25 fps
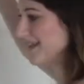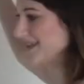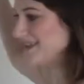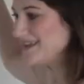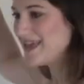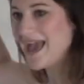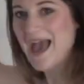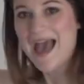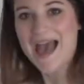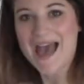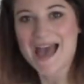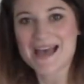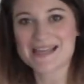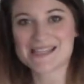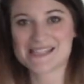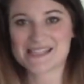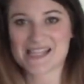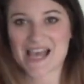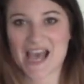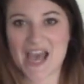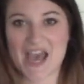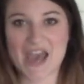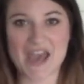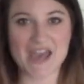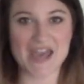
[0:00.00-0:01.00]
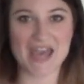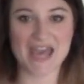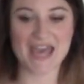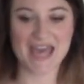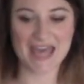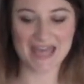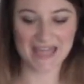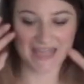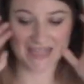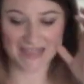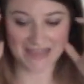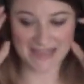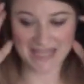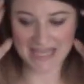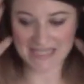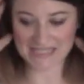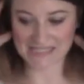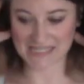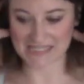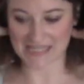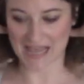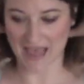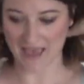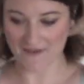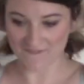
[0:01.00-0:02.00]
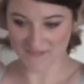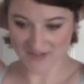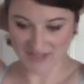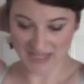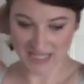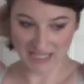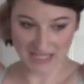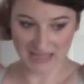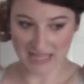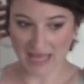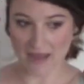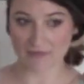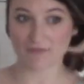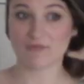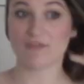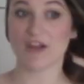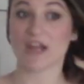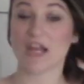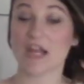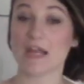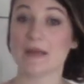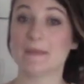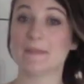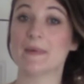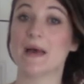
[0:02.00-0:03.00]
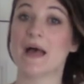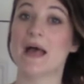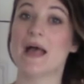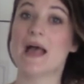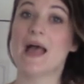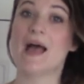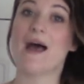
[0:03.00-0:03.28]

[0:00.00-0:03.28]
yeah, so this is everything in their room.